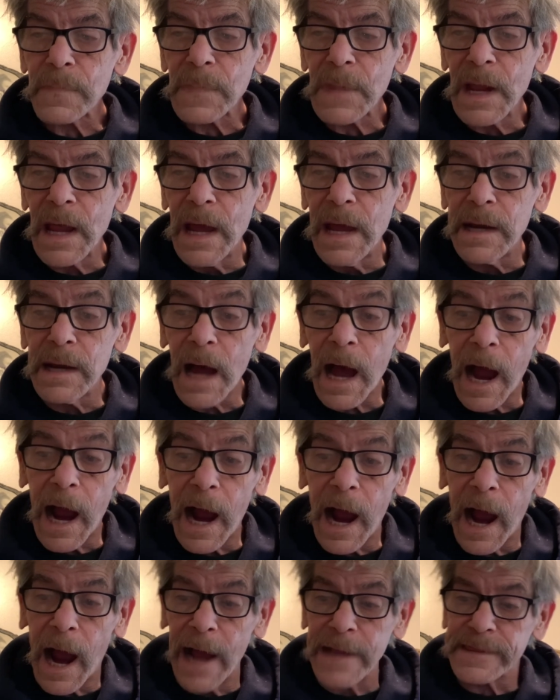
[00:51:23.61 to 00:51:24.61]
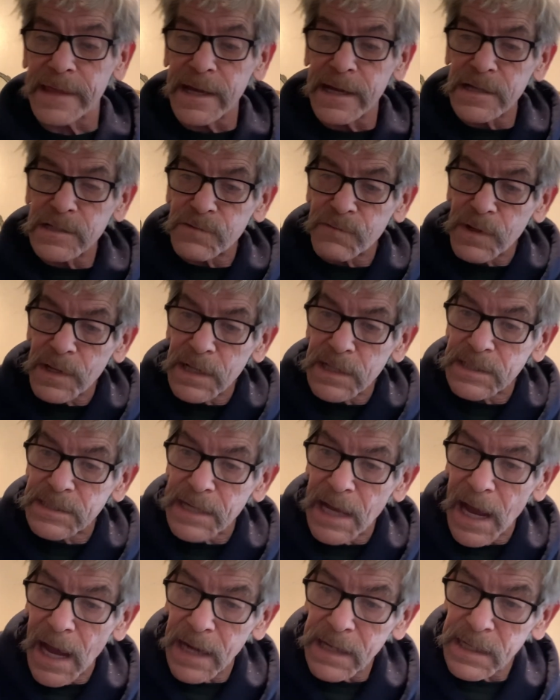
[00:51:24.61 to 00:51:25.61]
And I think it's really
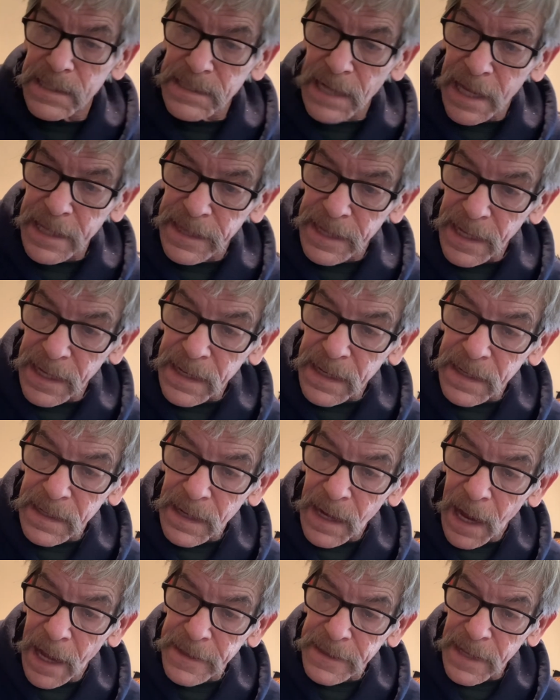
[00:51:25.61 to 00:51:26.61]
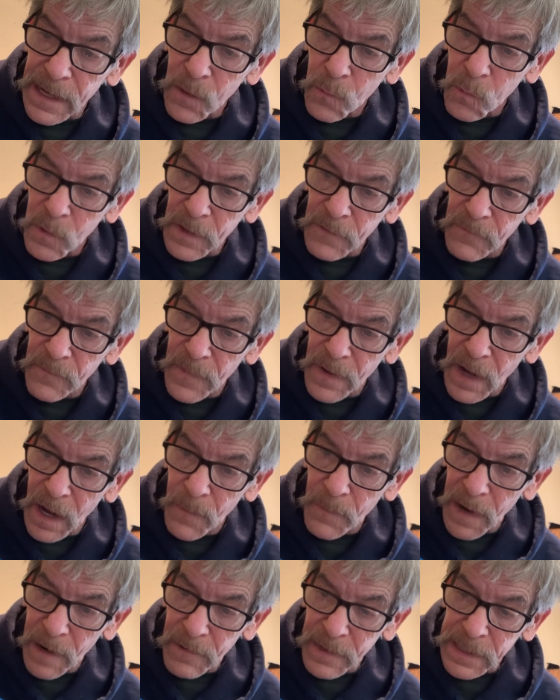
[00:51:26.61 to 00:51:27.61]
sad because I think one of
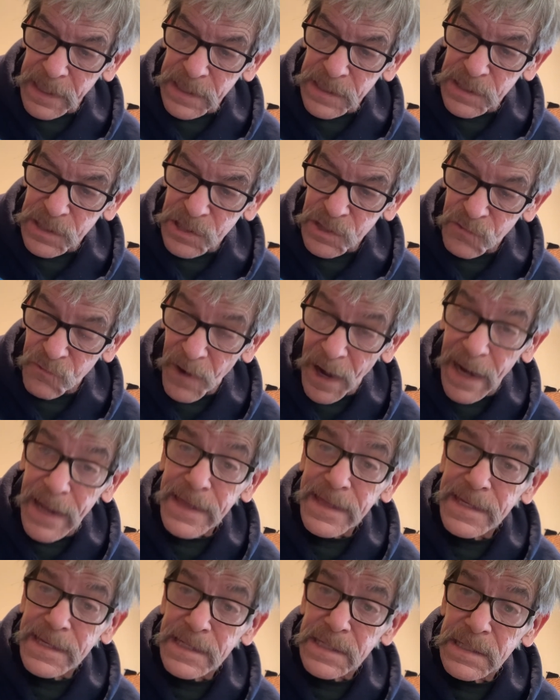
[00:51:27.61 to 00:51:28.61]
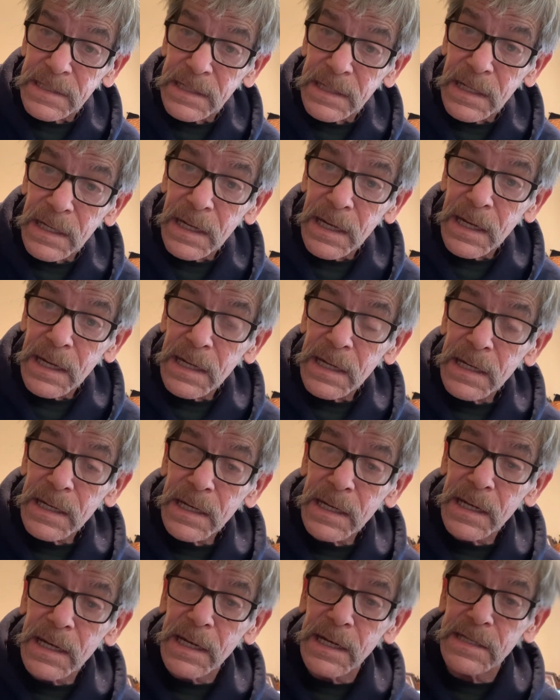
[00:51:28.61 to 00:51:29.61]
America's strengths
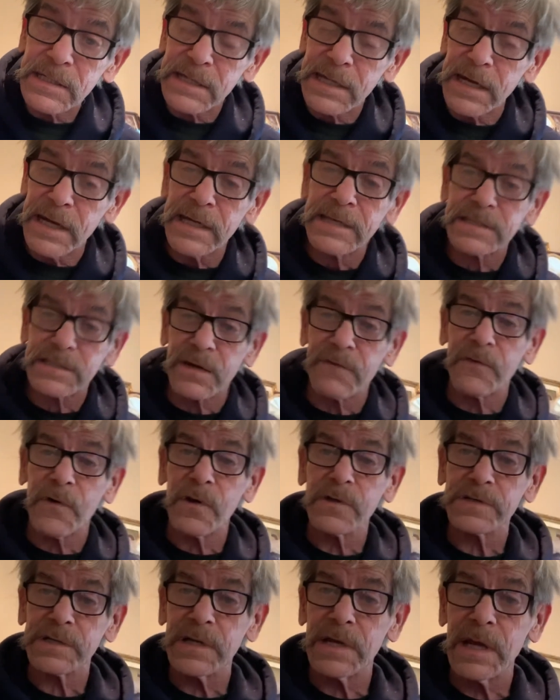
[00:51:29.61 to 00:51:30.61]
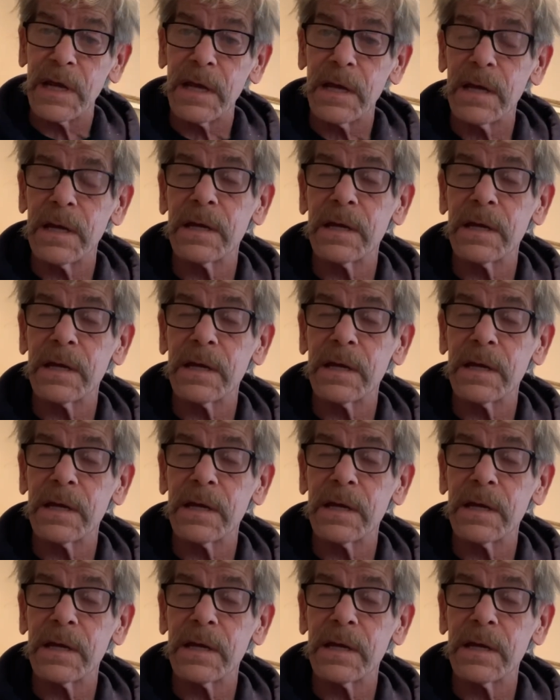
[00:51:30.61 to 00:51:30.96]
is in its diversity.